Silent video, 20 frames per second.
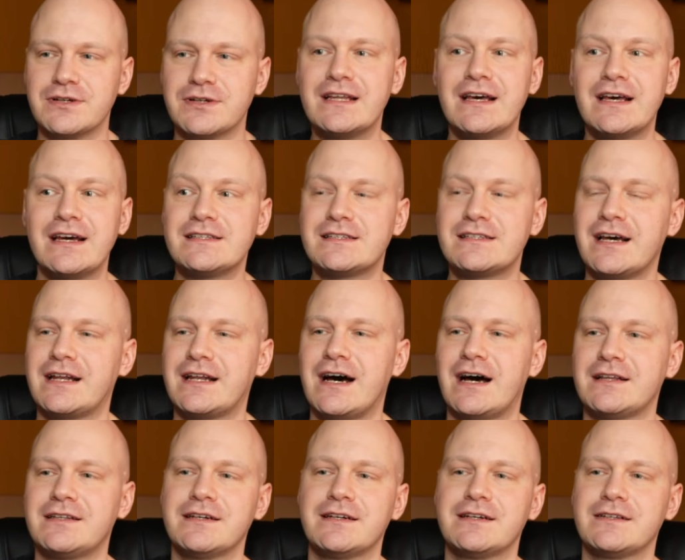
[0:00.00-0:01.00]
in their inside
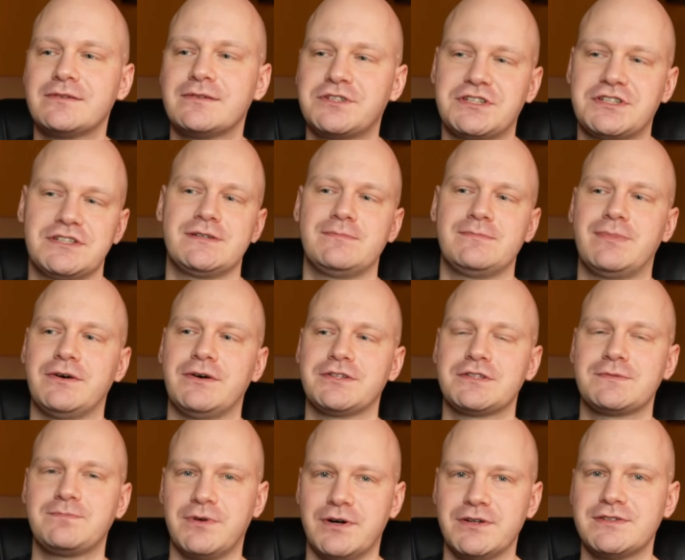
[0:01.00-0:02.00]
article, which is about
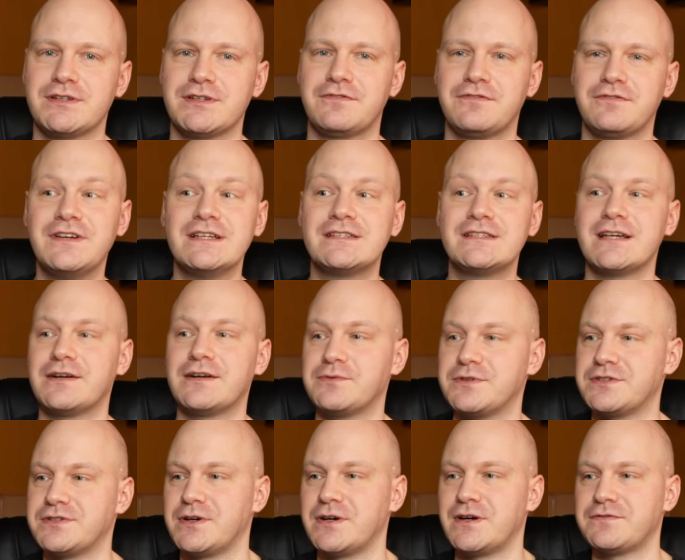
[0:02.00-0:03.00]
sponsored fees and
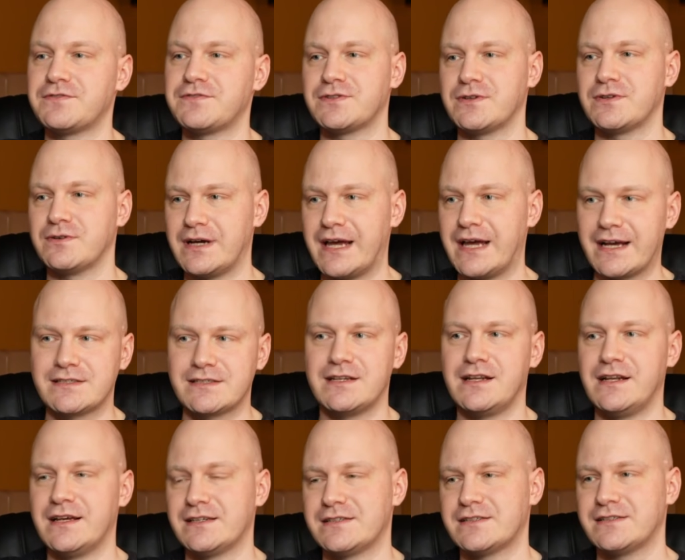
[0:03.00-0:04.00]
reserves, so
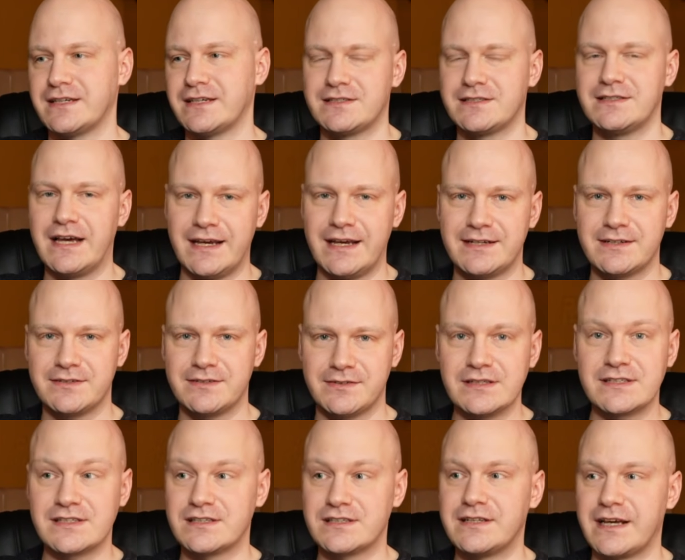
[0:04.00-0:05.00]
XLS 68,
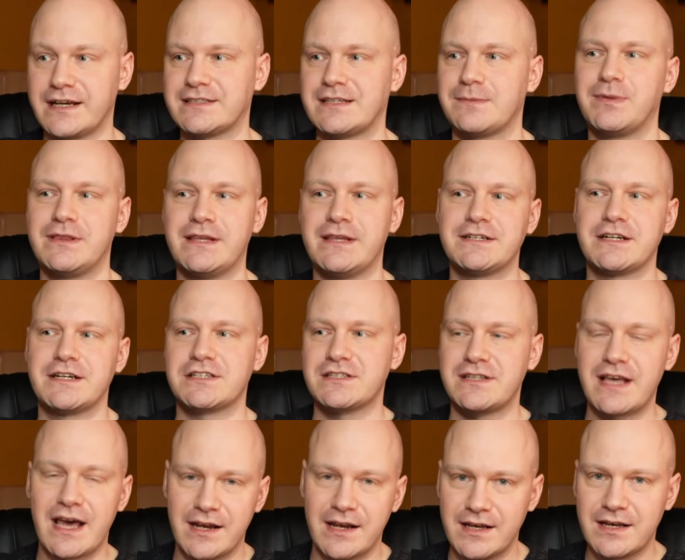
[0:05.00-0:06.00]
this is the XRP Ledger
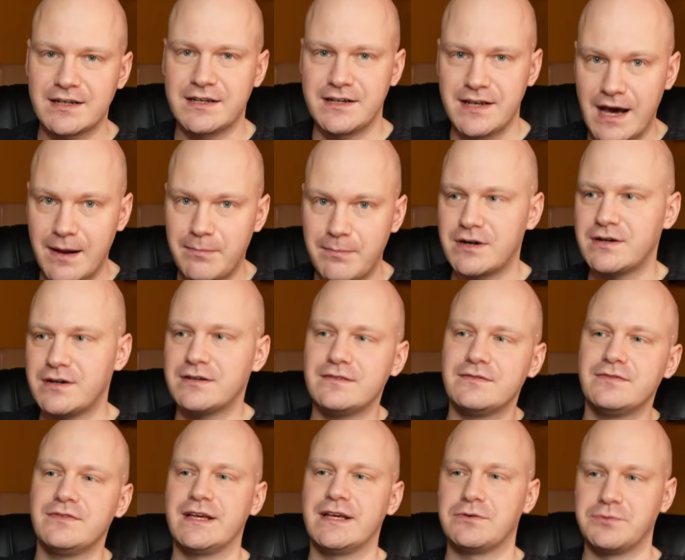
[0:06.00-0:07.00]
standard number
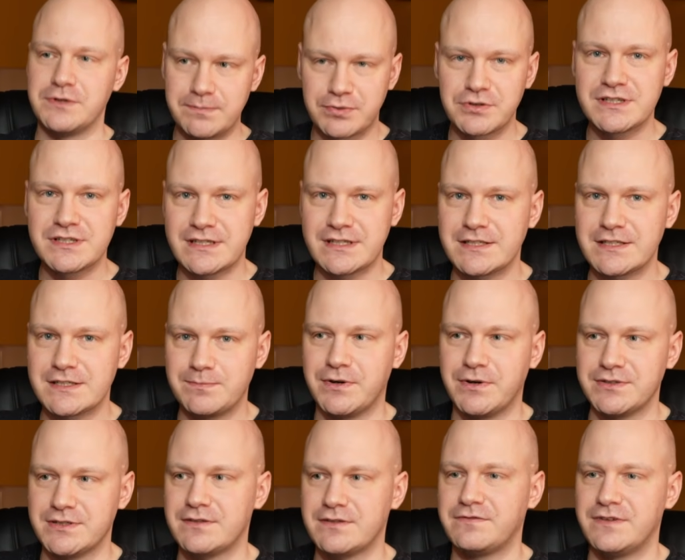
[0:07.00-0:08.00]
that represents
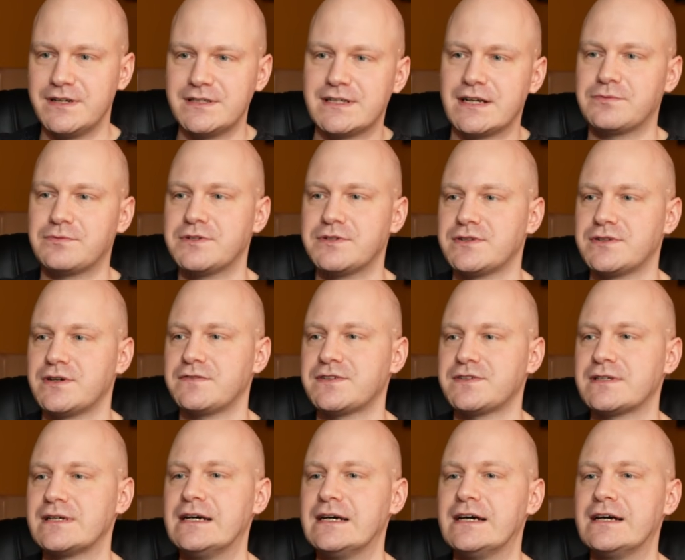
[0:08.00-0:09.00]
sponsored fees and
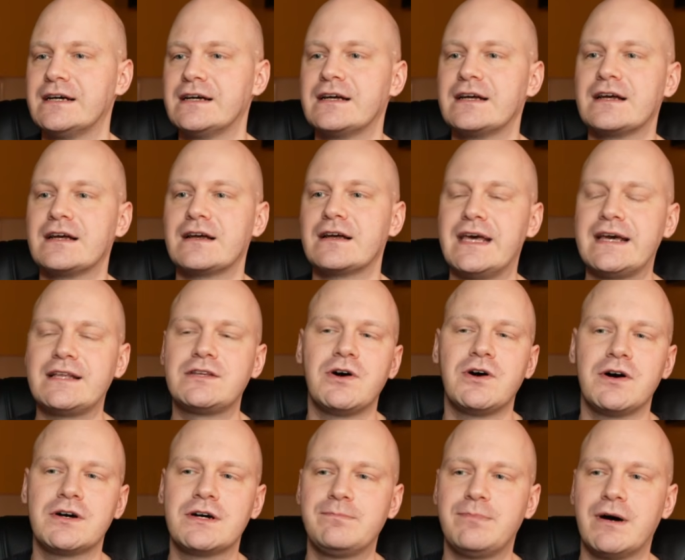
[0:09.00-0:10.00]
reserves, they
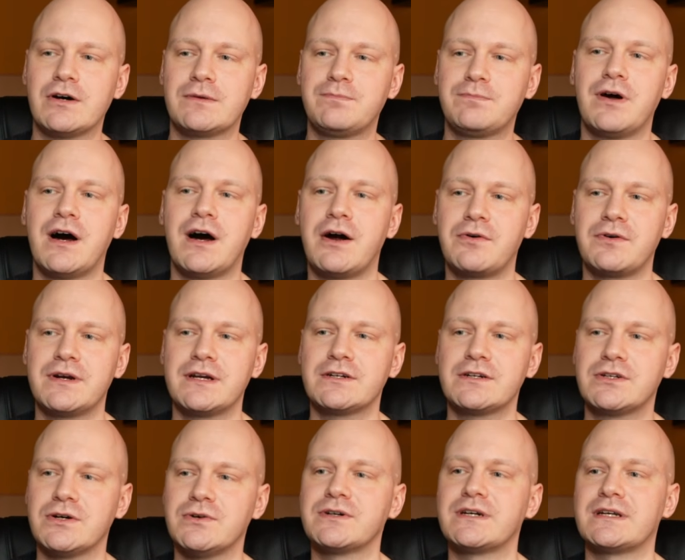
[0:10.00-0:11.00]
talk about
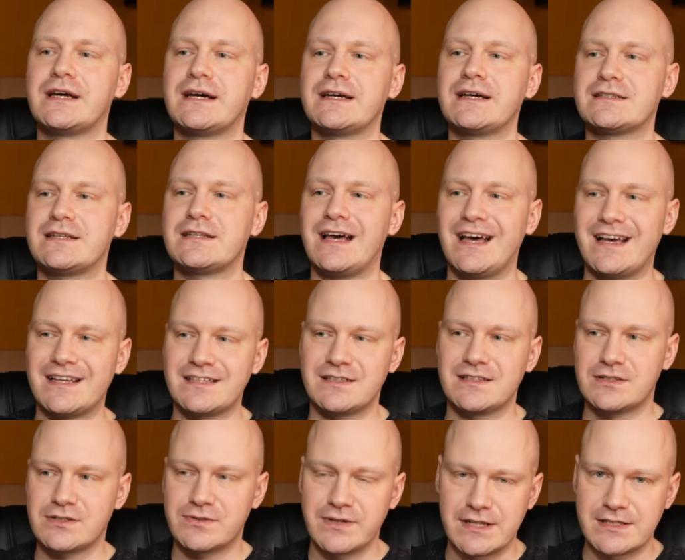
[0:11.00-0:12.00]
powering tokenized
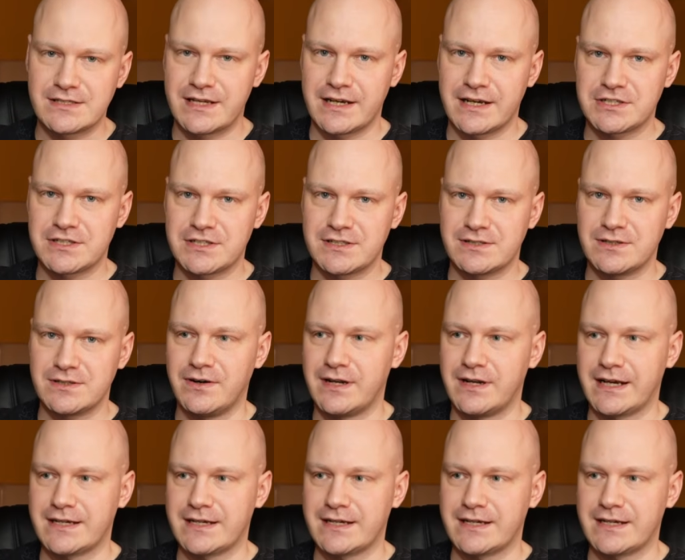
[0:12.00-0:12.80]
asset transactions on